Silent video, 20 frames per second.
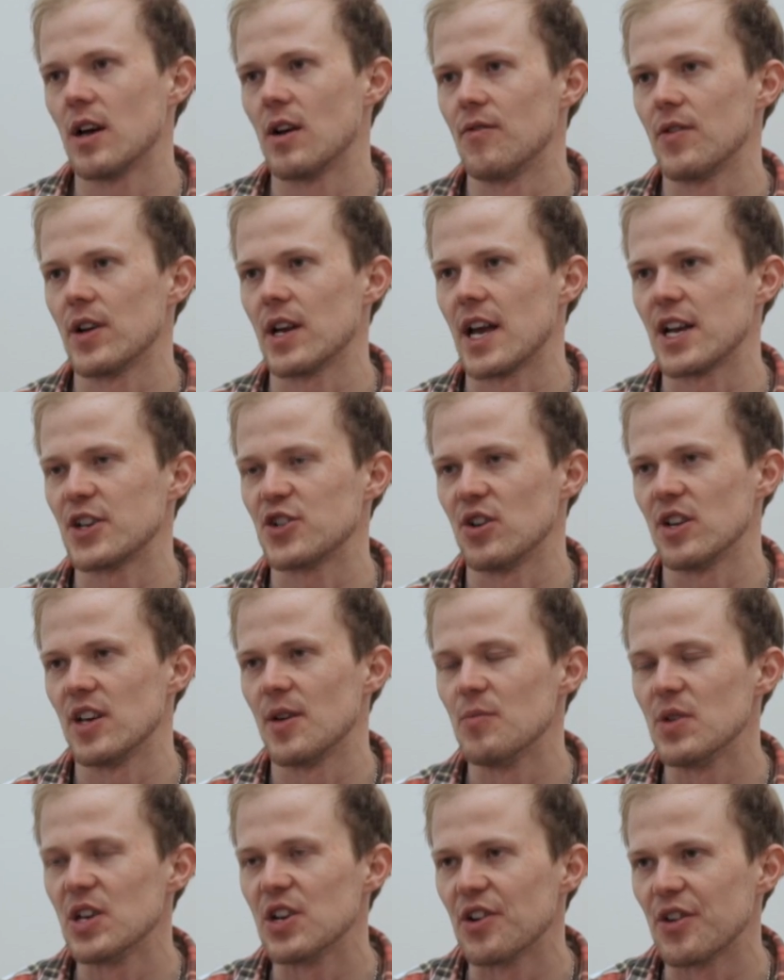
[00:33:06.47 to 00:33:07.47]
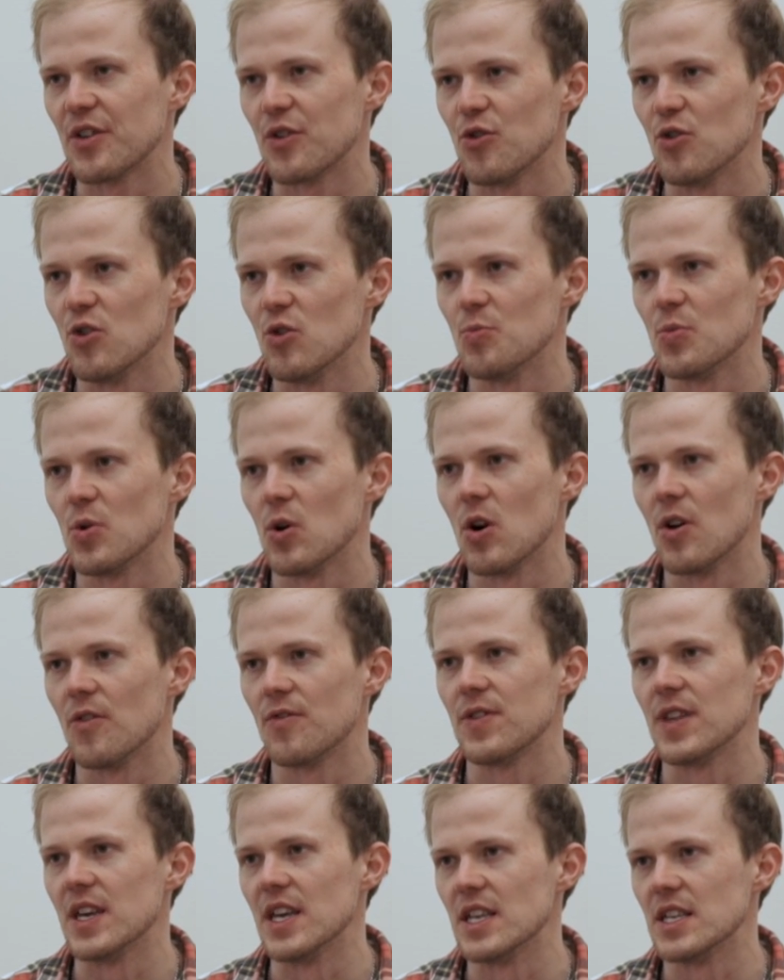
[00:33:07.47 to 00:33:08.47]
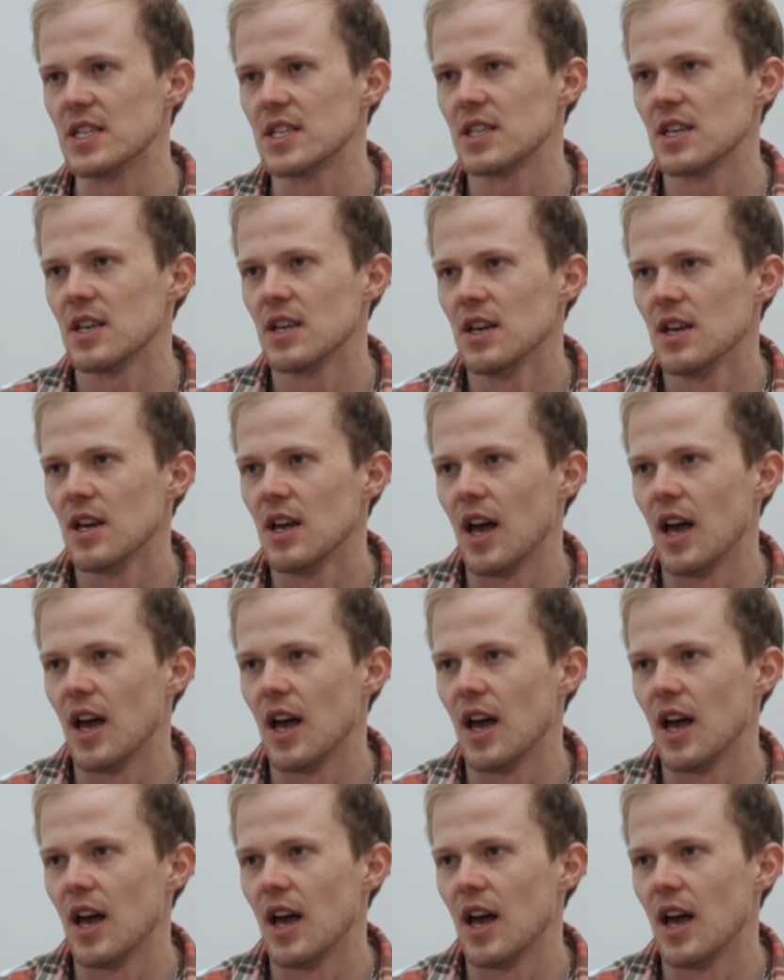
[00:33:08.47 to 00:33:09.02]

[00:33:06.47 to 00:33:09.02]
kind of like actually a bigger group of these